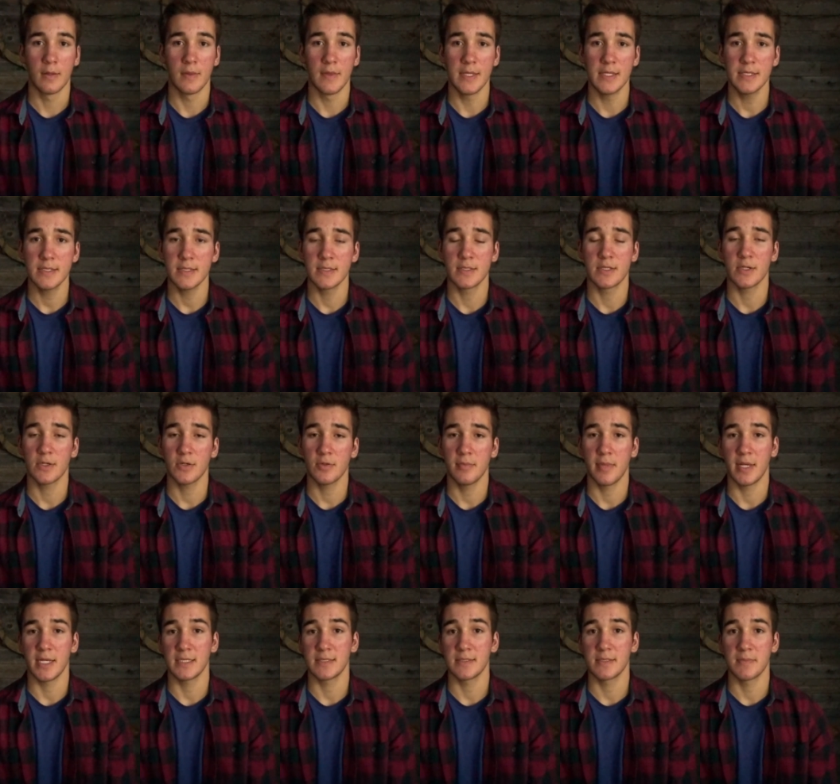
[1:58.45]
This in turn
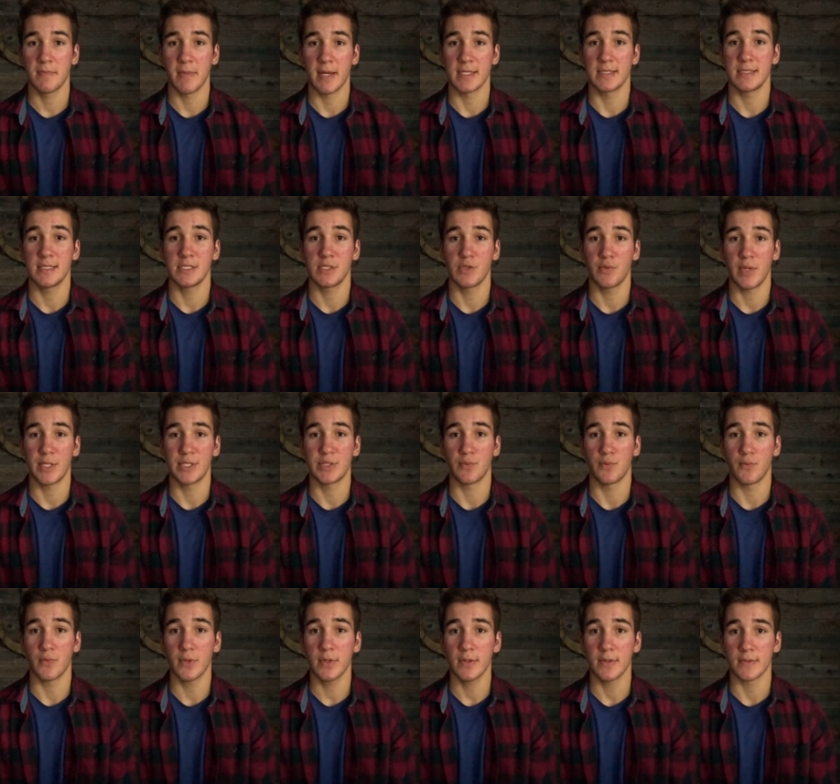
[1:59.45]
makes my
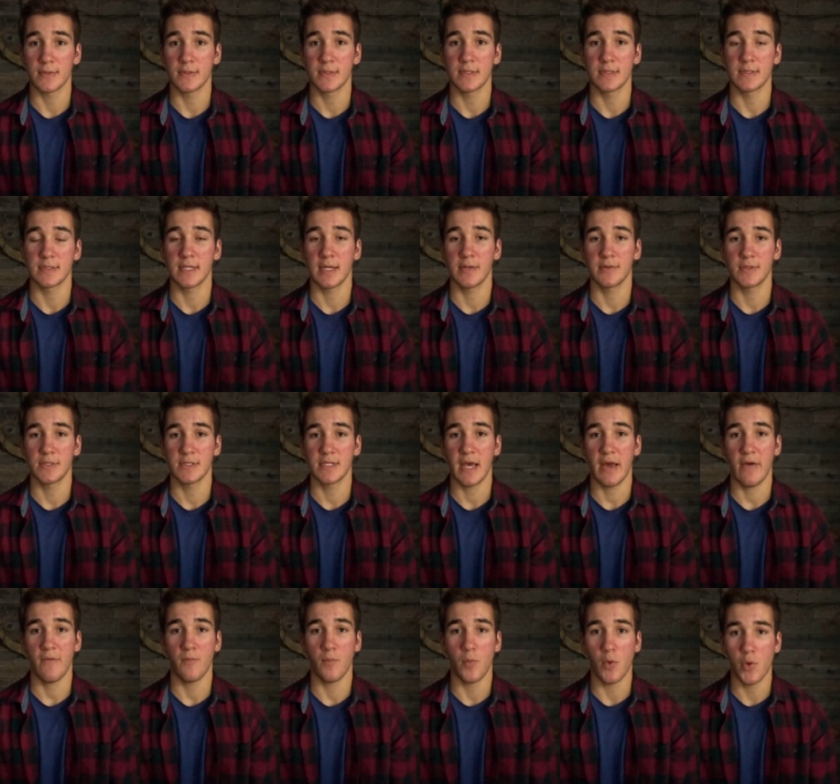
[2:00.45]
situation worse since I'll just
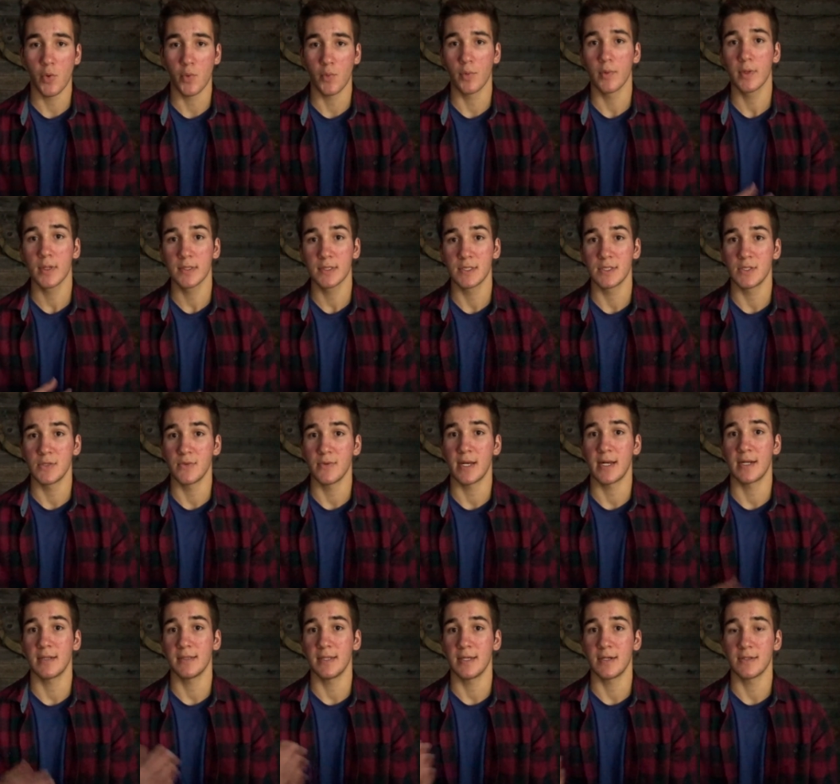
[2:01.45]
have more work to do
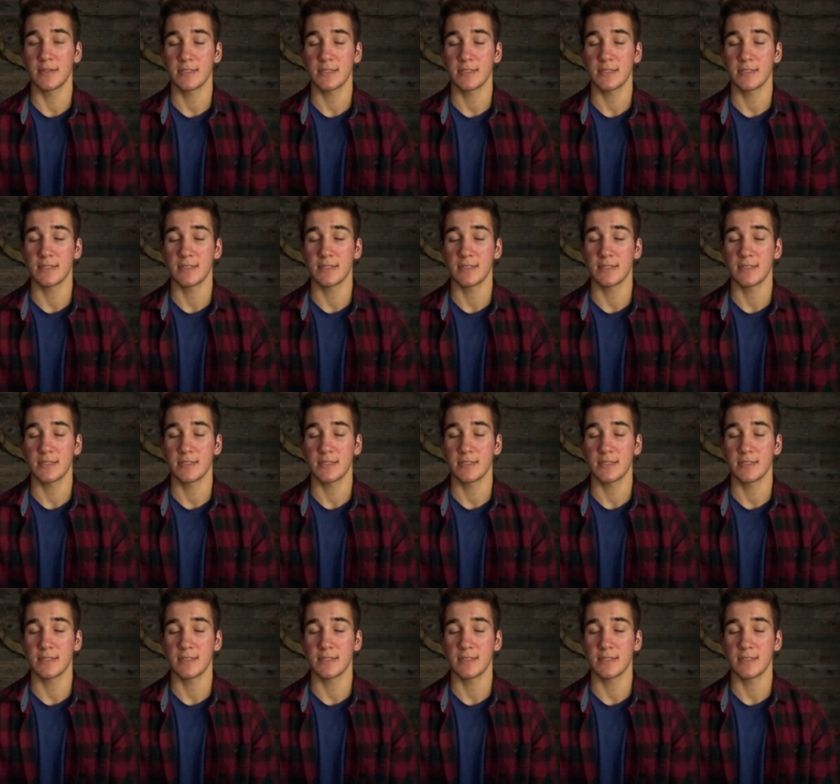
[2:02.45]
at a later